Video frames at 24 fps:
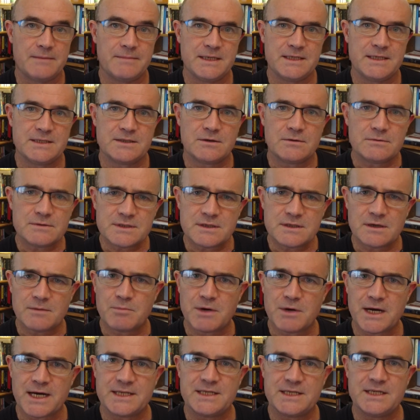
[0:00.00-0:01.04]
He's also a
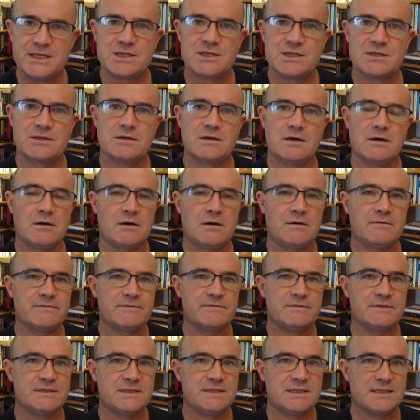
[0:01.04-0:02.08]
practitioner
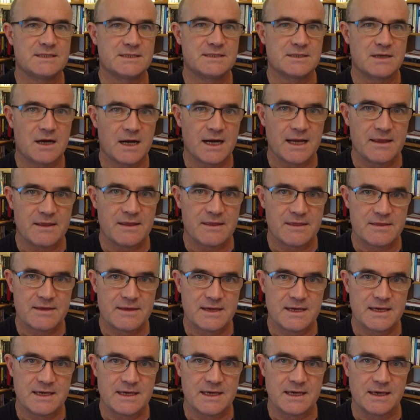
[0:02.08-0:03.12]
of design
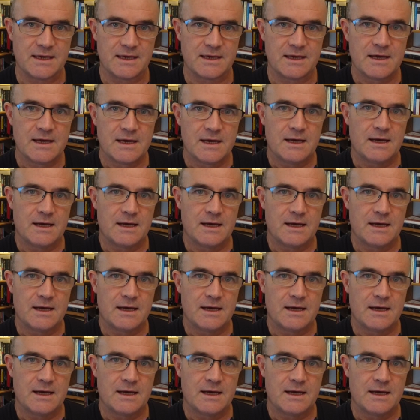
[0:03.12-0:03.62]
thinking,